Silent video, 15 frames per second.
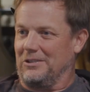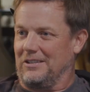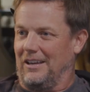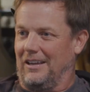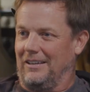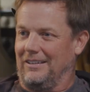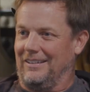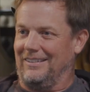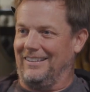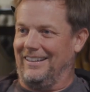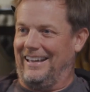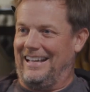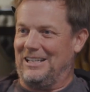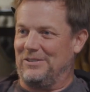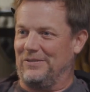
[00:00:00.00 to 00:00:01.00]
Titan in the
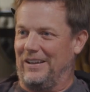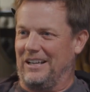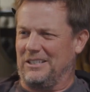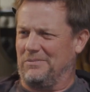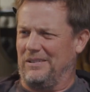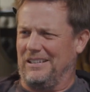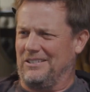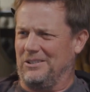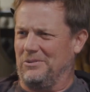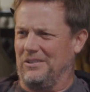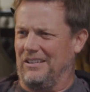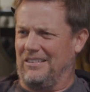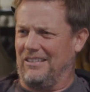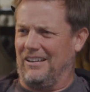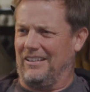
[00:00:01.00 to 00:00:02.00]
HVAC space. Who would
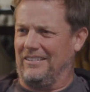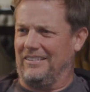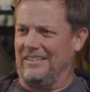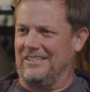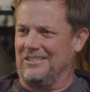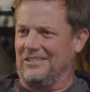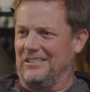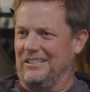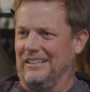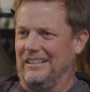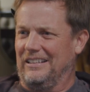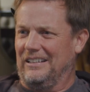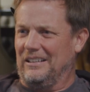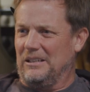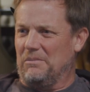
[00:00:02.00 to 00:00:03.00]
have thought that these are
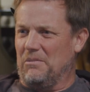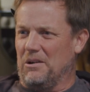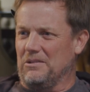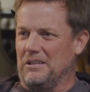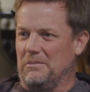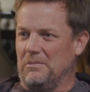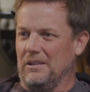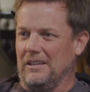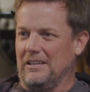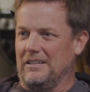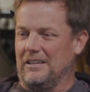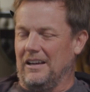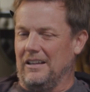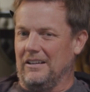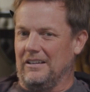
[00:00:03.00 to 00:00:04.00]

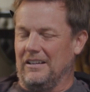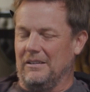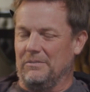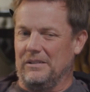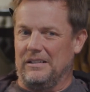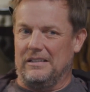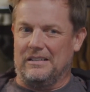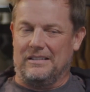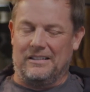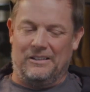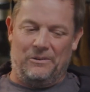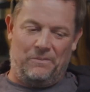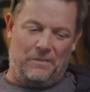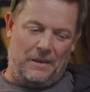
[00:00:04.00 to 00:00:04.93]
multi-billion-dollar companies? So